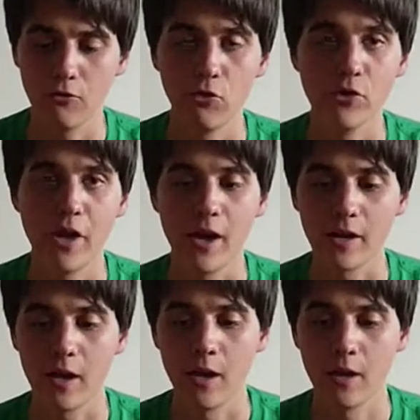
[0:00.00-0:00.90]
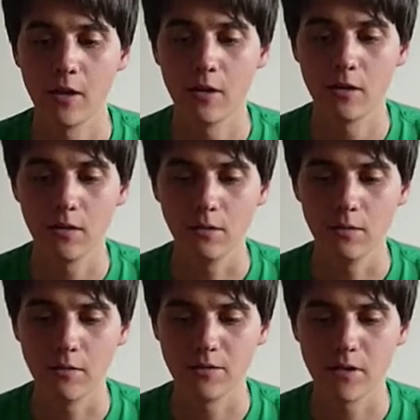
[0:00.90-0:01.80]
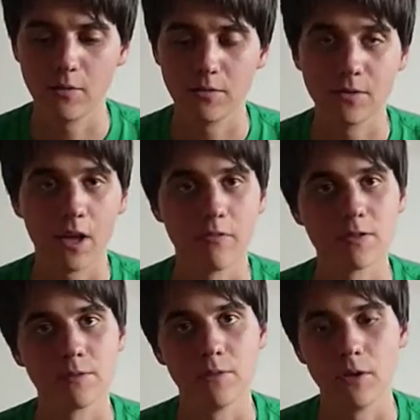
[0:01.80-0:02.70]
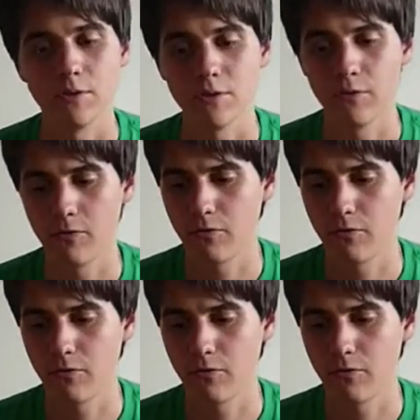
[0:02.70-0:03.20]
for a lager. I was able to discover some notes of